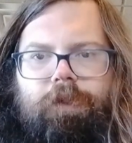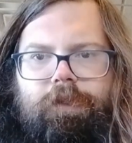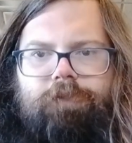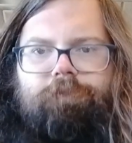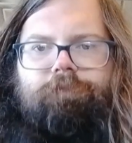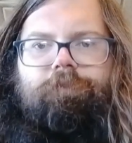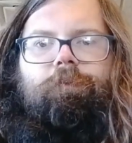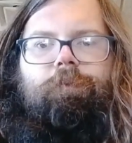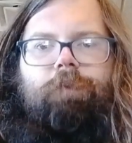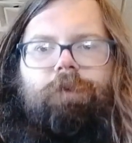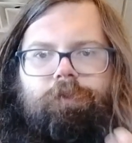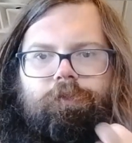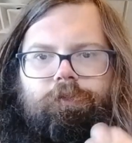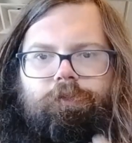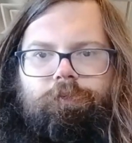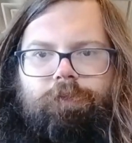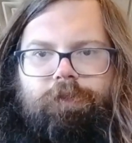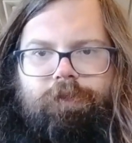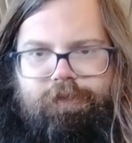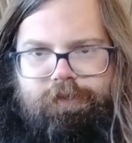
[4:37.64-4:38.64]
He's
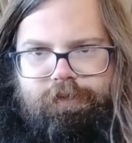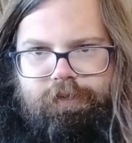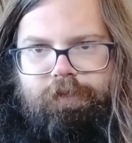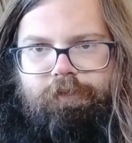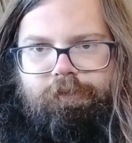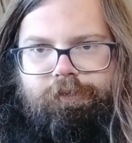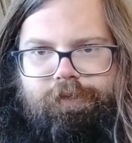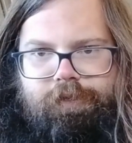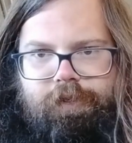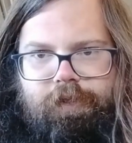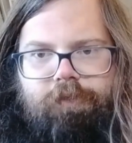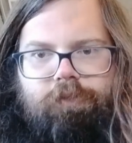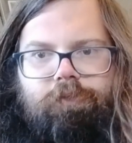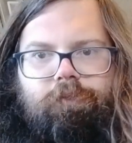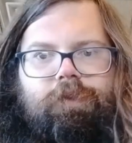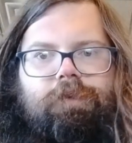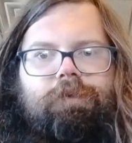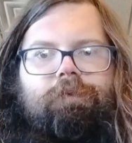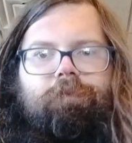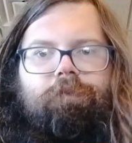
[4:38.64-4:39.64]
familiar with the sales cycle.
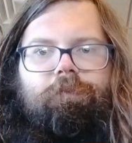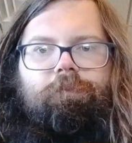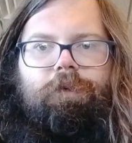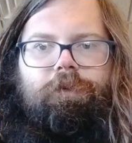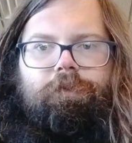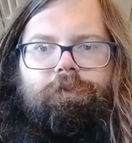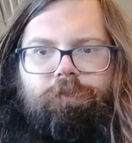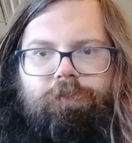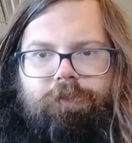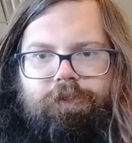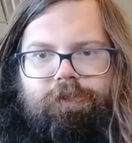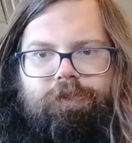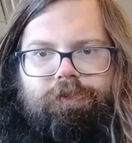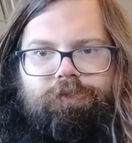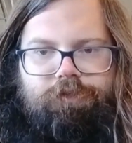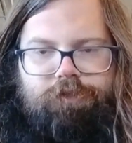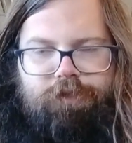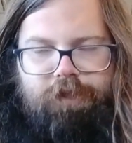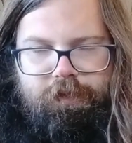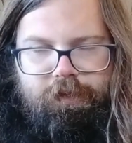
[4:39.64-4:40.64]
He's familiar with this
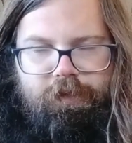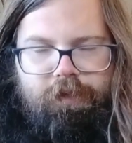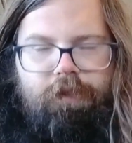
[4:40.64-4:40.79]
shit.